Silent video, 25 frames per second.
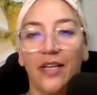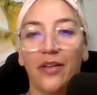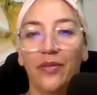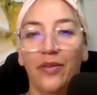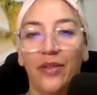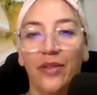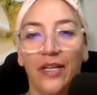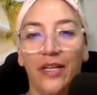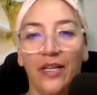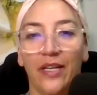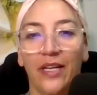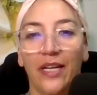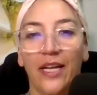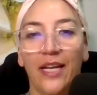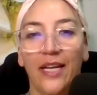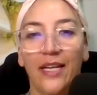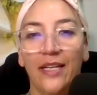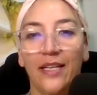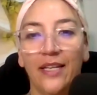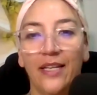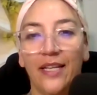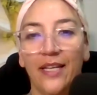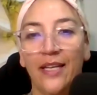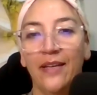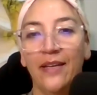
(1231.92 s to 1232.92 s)
out there
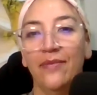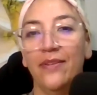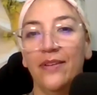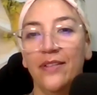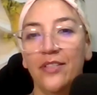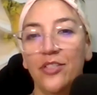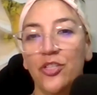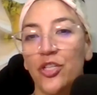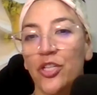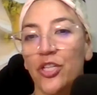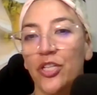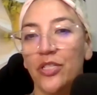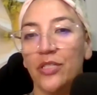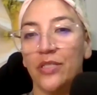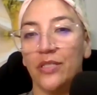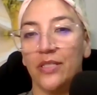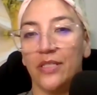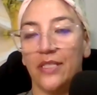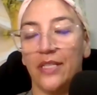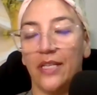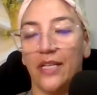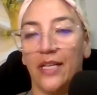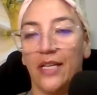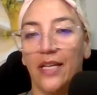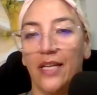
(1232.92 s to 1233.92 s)
and even
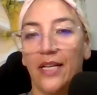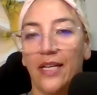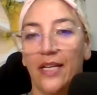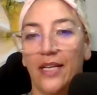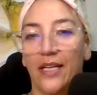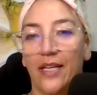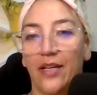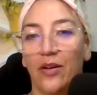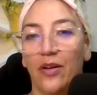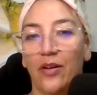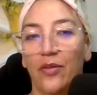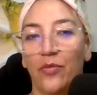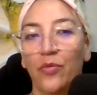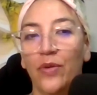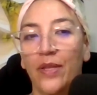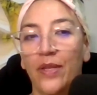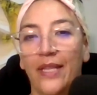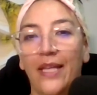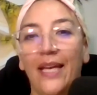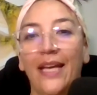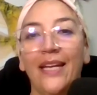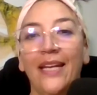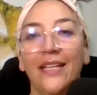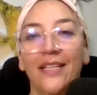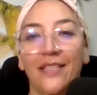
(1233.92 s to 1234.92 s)
just with
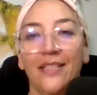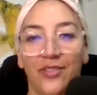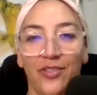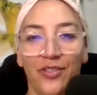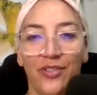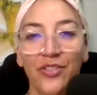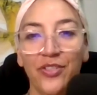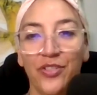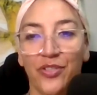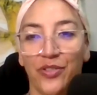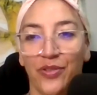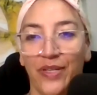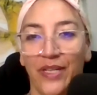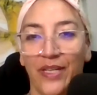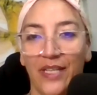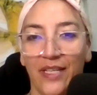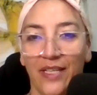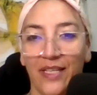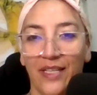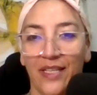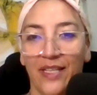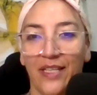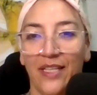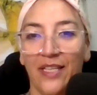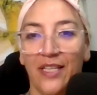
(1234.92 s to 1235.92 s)
any surgery,
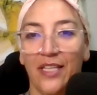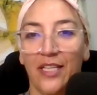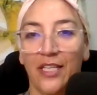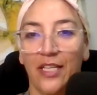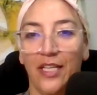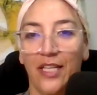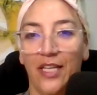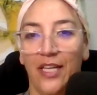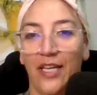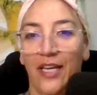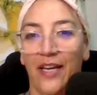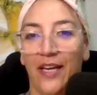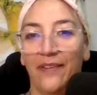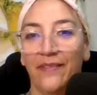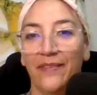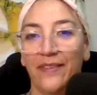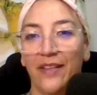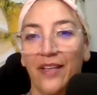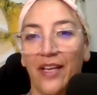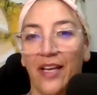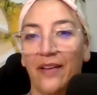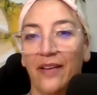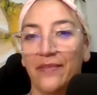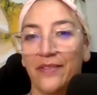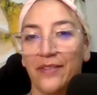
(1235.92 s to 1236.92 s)
you have to
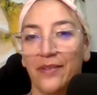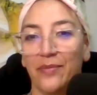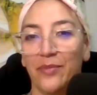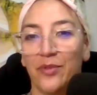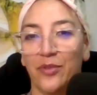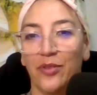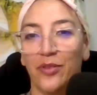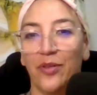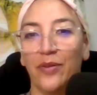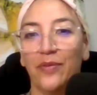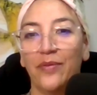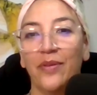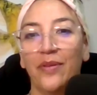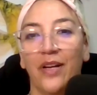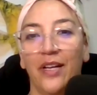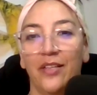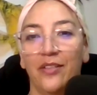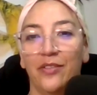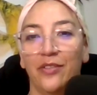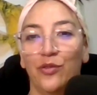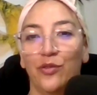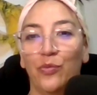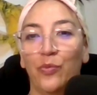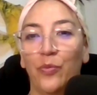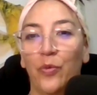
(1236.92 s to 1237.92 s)
have some sort of a
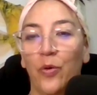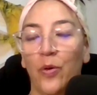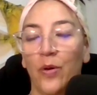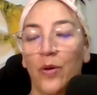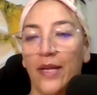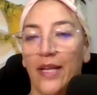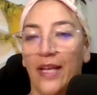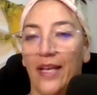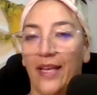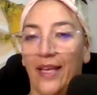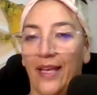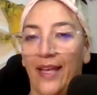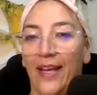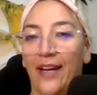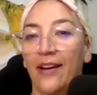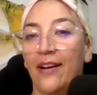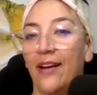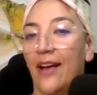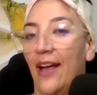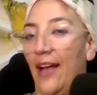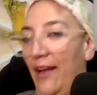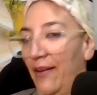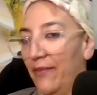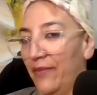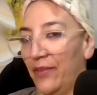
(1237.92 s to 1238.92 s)
support and care
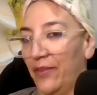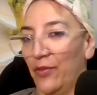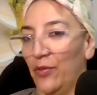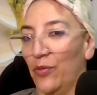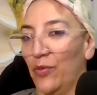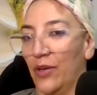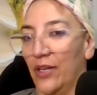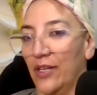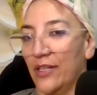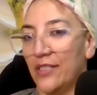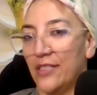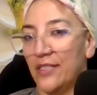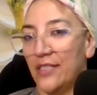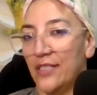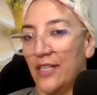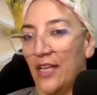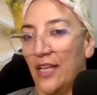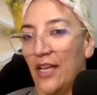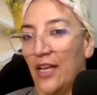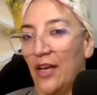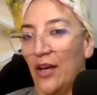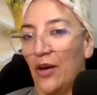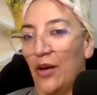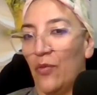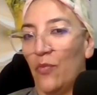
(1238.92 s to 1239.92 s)
afterwards.
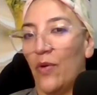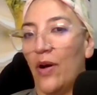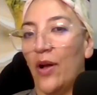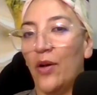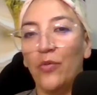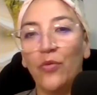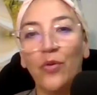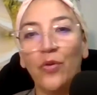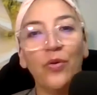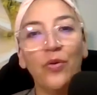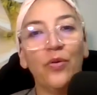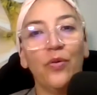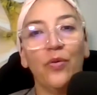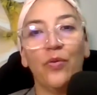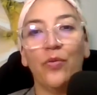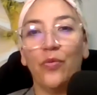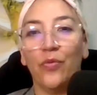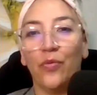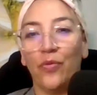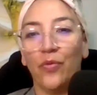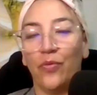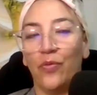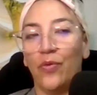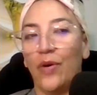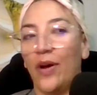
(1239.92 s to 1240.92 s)
Why yeah. we
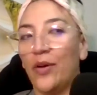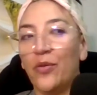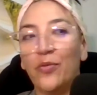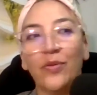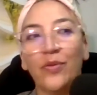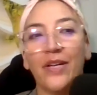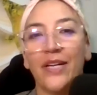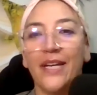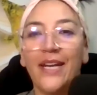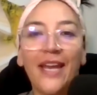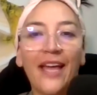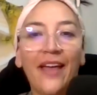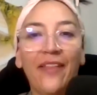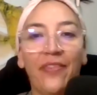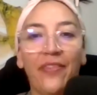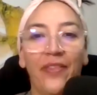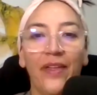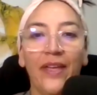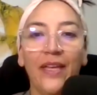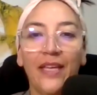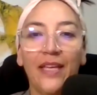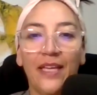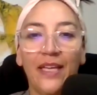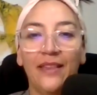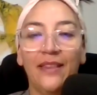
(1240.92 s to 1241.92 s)
why we're not
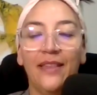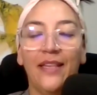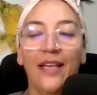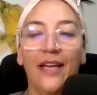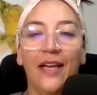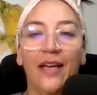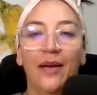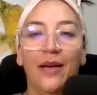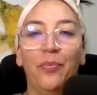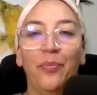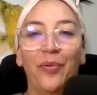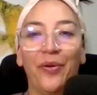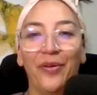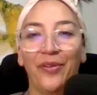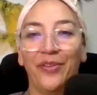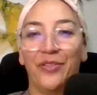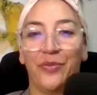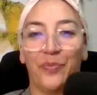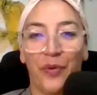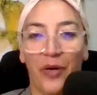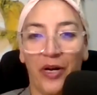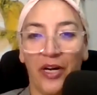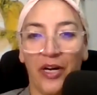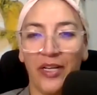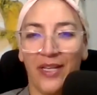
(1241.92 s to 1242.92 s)
thinking that
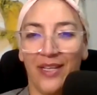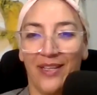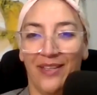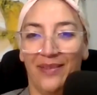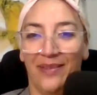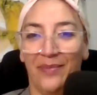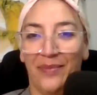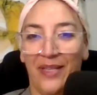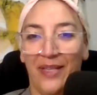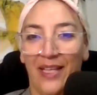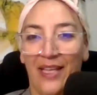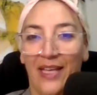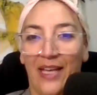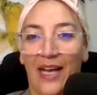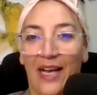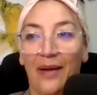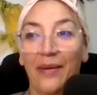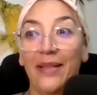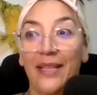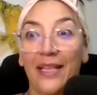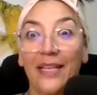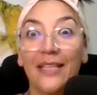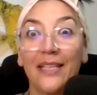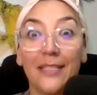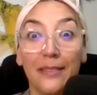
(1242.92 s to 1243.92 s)
postpartum? I
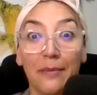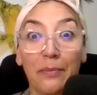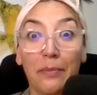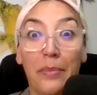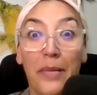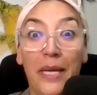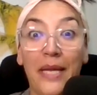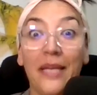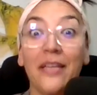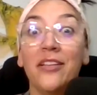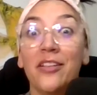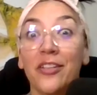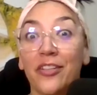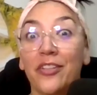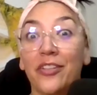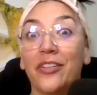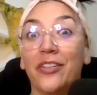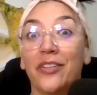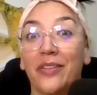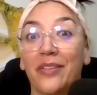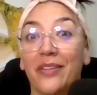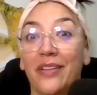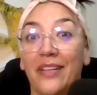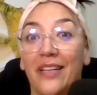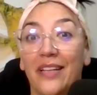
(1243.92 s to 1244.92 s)
that's been
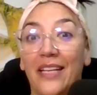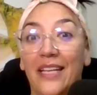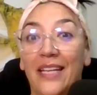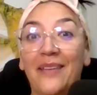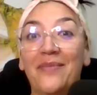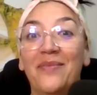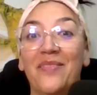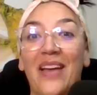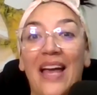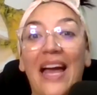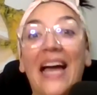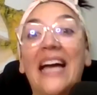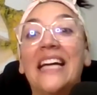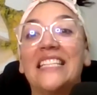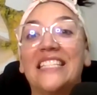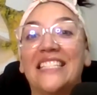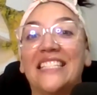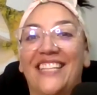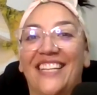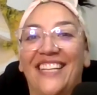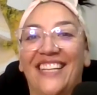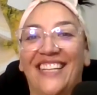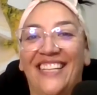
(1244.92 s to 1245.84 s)
your event.